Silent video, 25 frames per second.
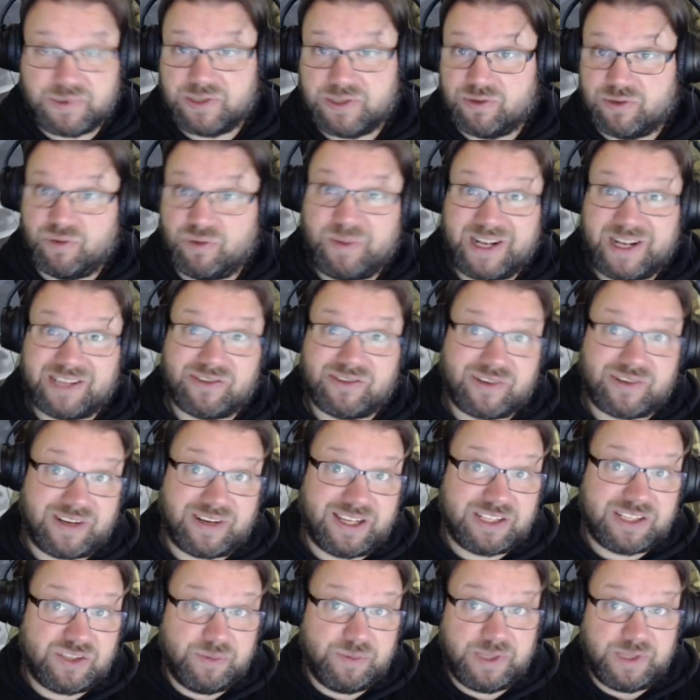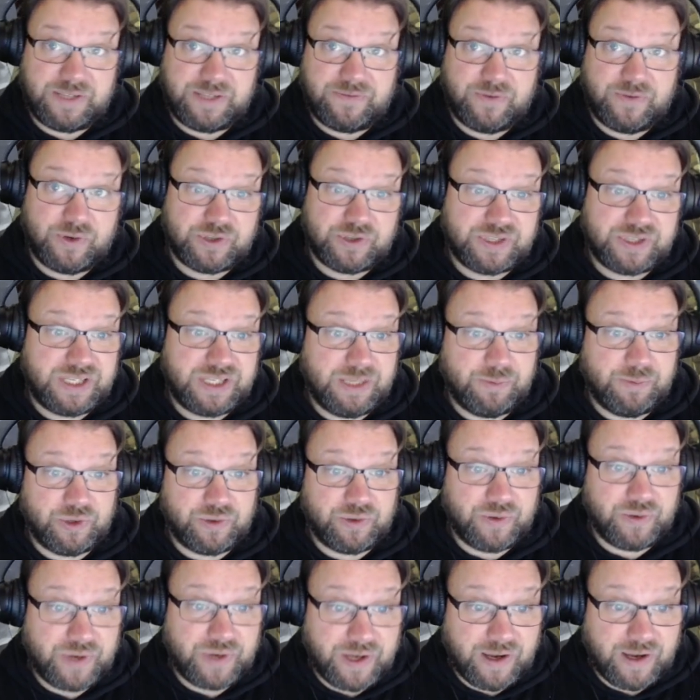so Malchazar has to be the first demon
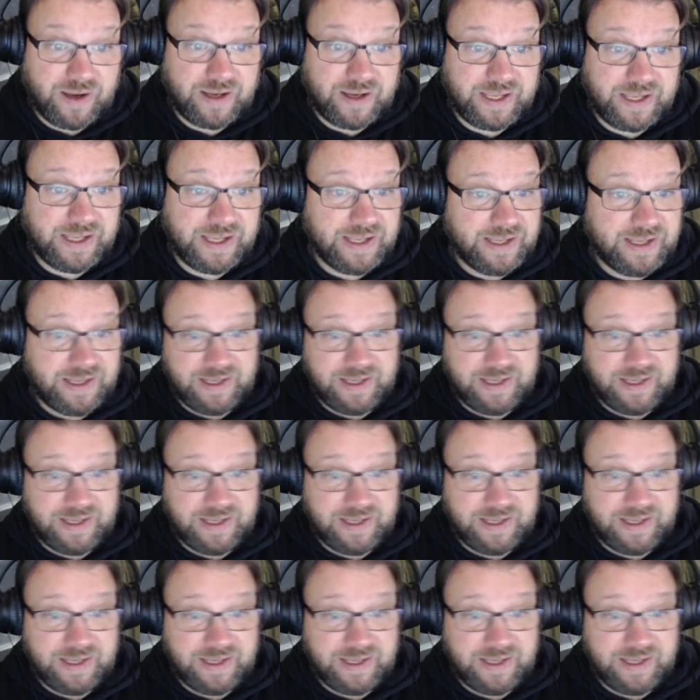to die,